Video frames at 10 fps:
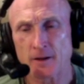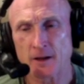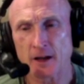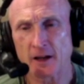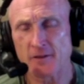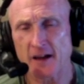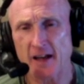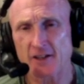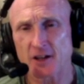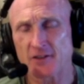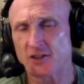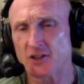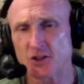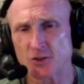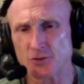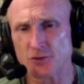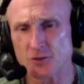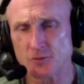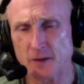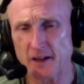And that has a
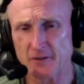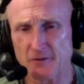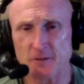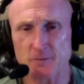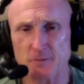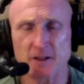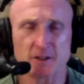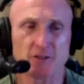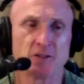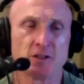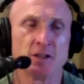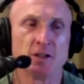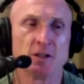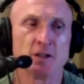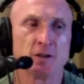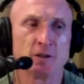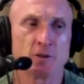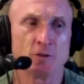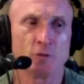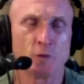huge benefit, because
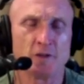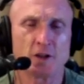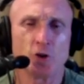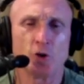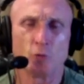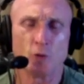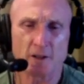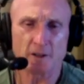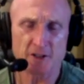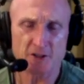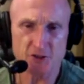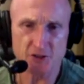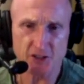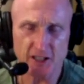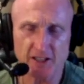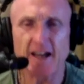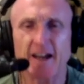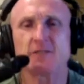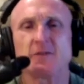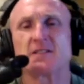when the cold water hits your skin, it
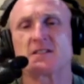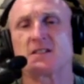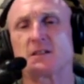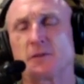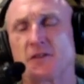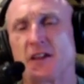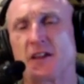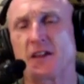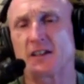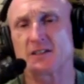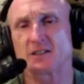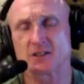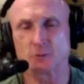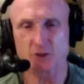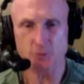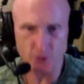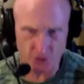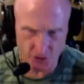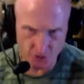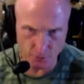activates the sympathetic system, which
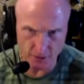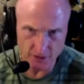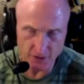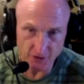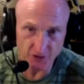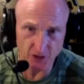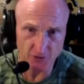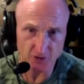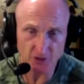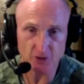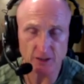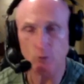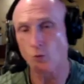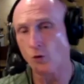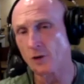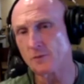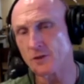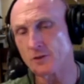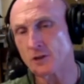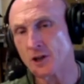pushes blood to the surface to try to warm
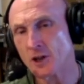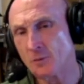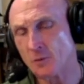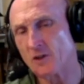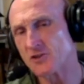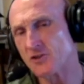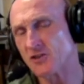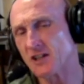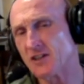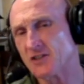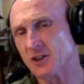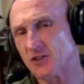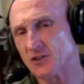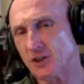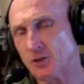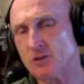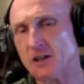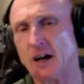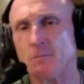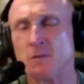you. But once your skin starts to go
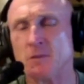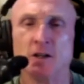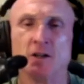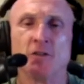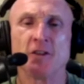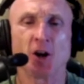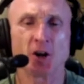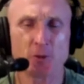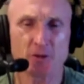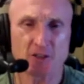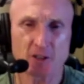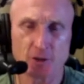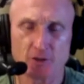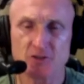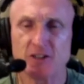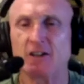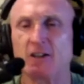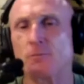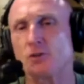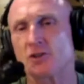numb, the arteries close down
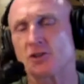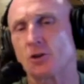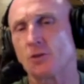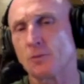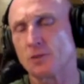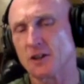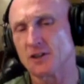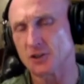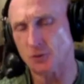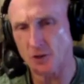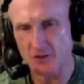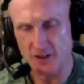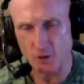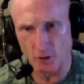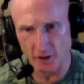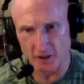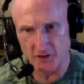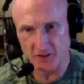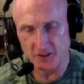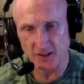and push all the blood towards the
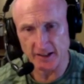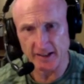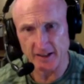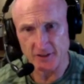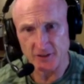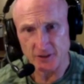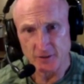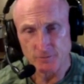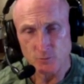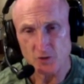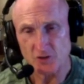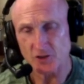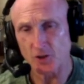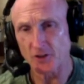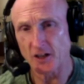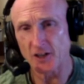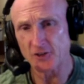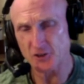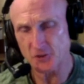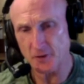organs and glands, which is called the
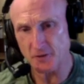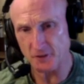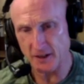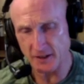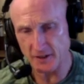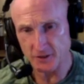hunter's reflex,